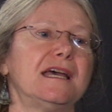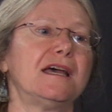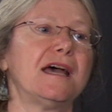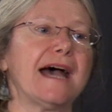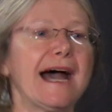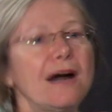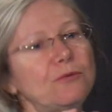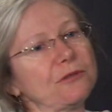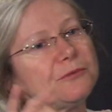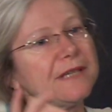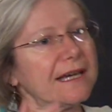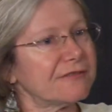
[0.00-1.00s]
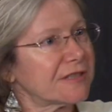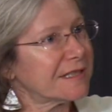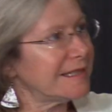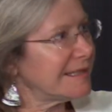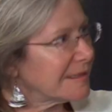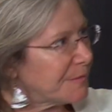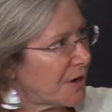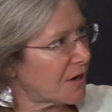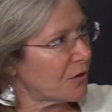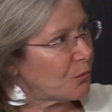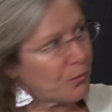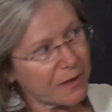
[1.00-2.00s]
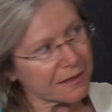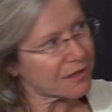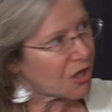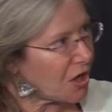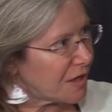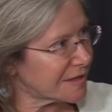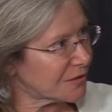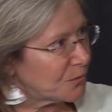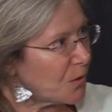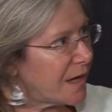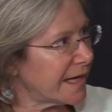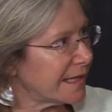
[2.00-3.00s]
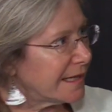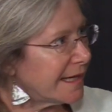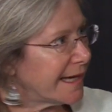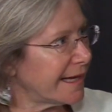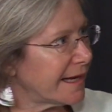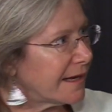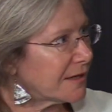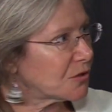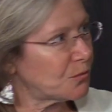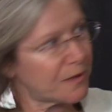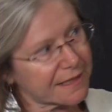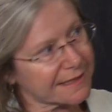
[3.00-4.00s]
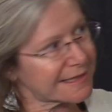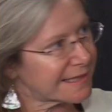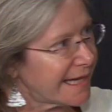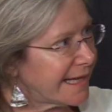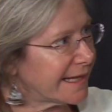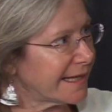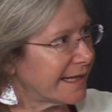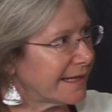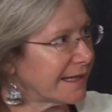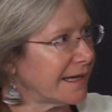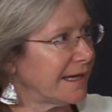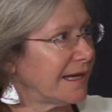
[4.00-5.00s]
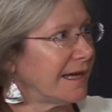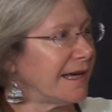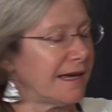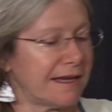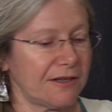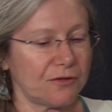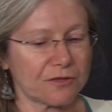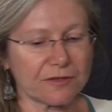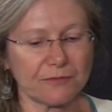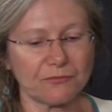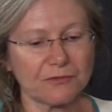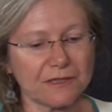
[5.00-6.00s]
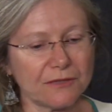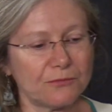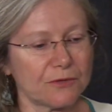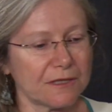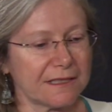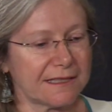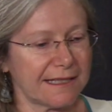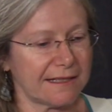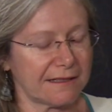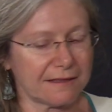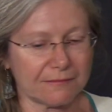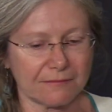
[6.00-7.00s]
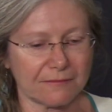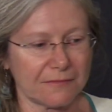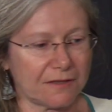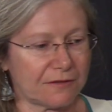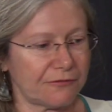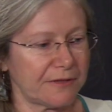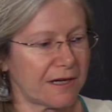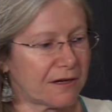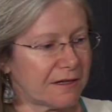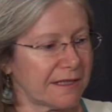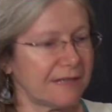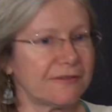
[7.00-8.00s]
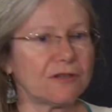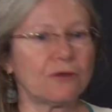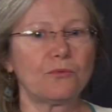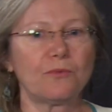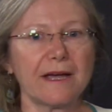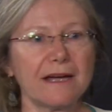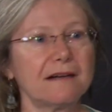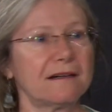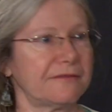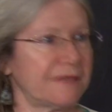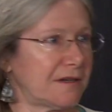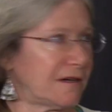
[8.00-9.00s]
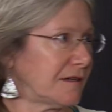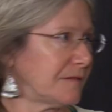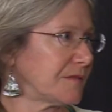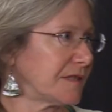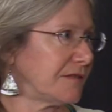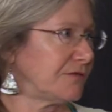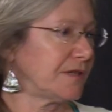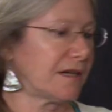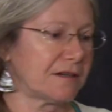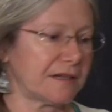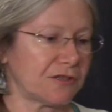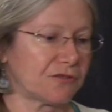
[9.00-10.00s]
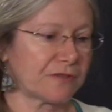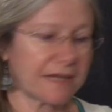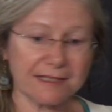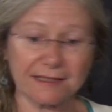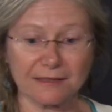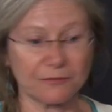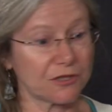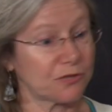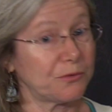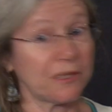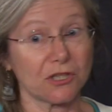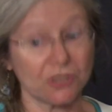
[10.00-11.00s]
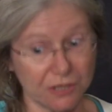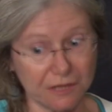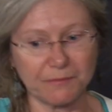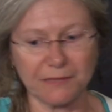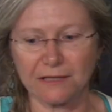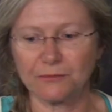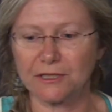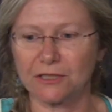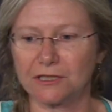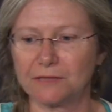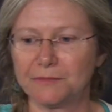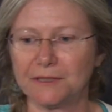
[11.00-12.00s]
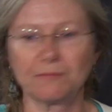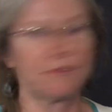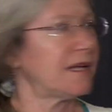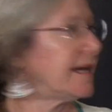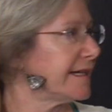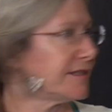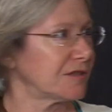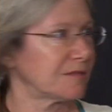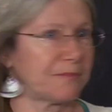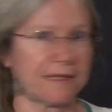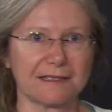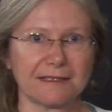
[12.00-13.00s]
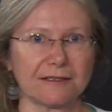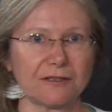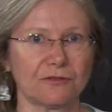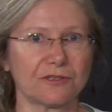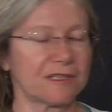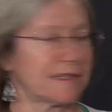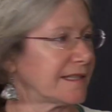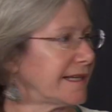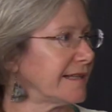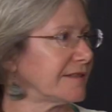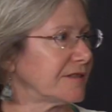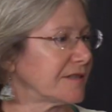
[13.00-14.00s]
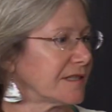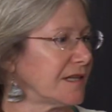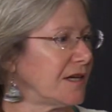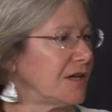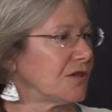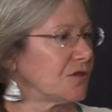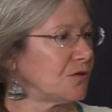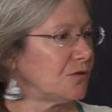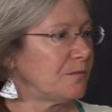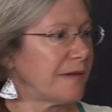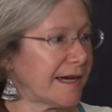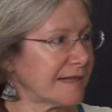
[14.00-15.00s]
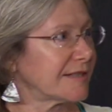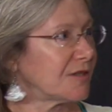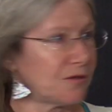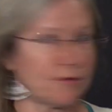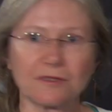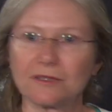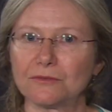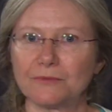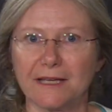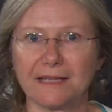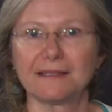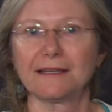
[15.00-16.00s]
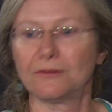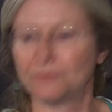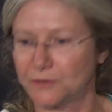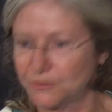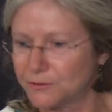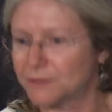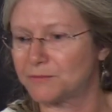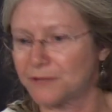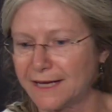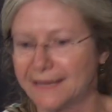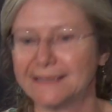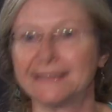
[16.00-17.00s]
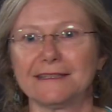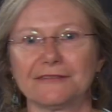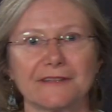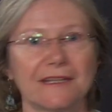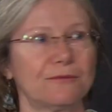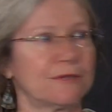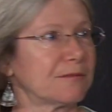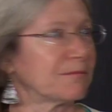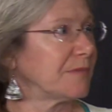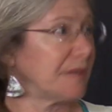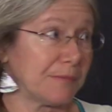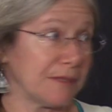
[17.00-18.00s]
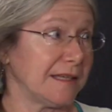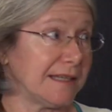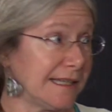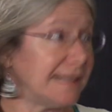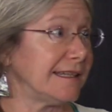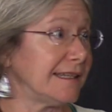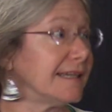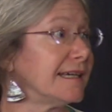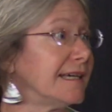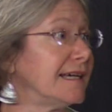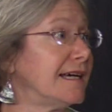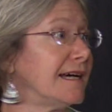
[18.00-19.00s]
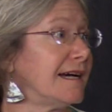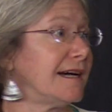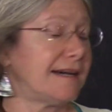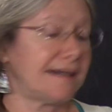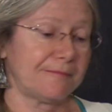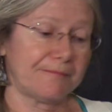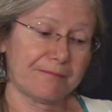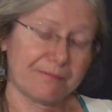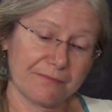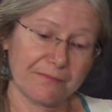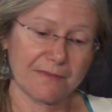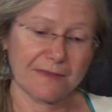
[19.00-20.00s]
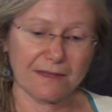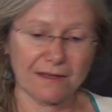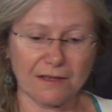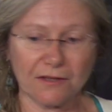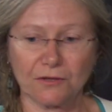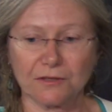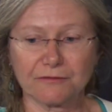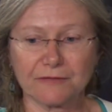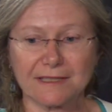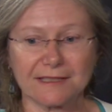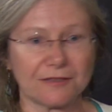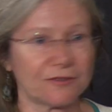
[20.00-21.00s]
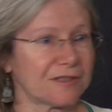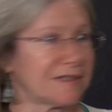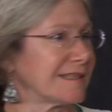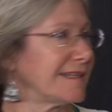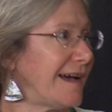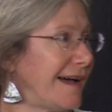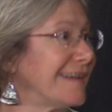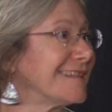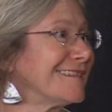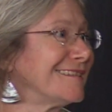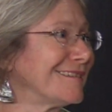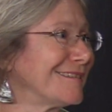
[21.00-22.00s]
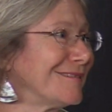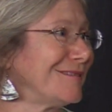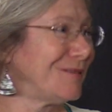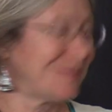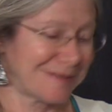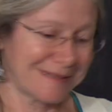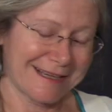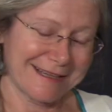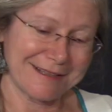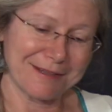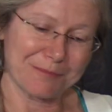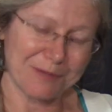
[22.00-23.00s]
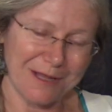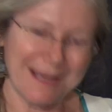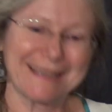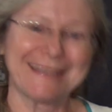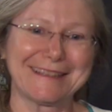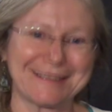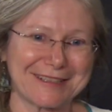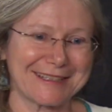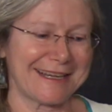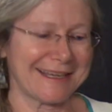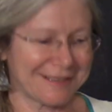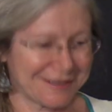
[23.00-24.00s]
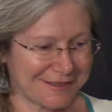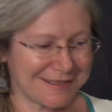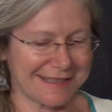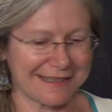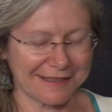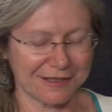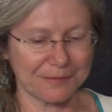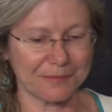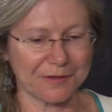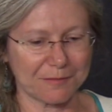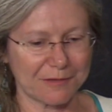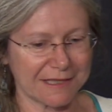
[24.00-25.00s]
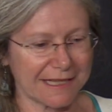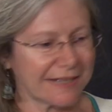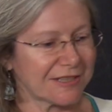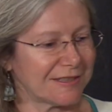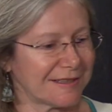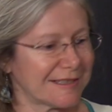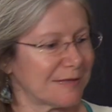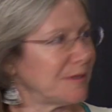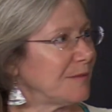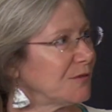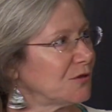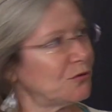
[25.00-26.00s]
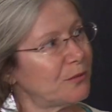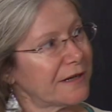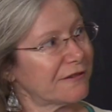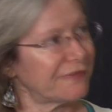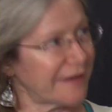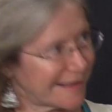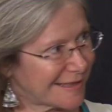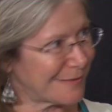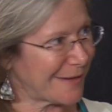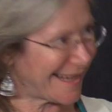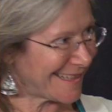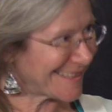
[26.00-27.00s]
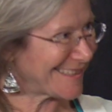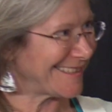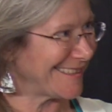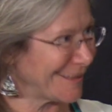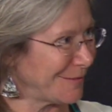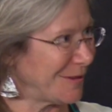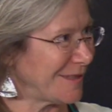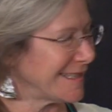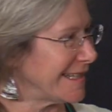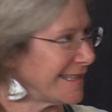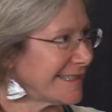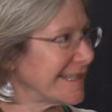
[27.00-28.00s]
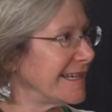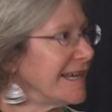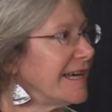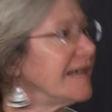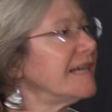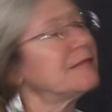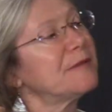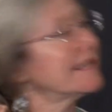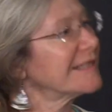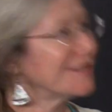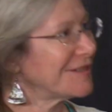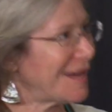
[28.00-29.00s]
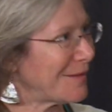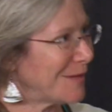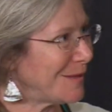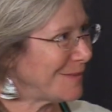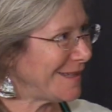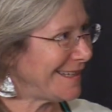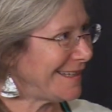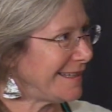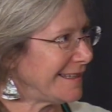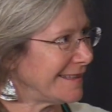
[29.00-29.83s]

How will we ever tease apart what caused what and to what extent? And, so I'm really worried that, if we aren't even aware of the harms, and if we aren't addressing them, which we could be applying just basic OSHA standards to mask use the way that we would apply it if they were PPE. The only reason OSHA's not applying their standards and their protections to people who wear face masks in community settings is because they're not PPE.